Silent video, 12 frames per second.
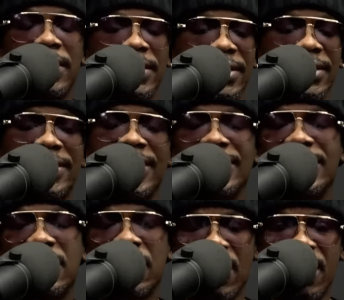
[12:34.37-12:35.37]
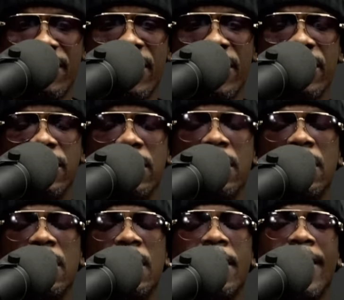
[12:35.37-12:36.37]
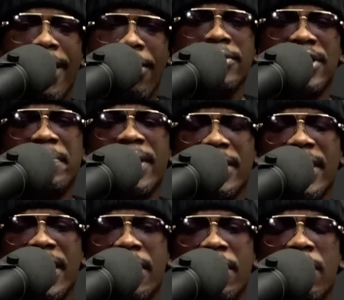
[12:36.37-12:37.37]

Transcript: discovered, ultimately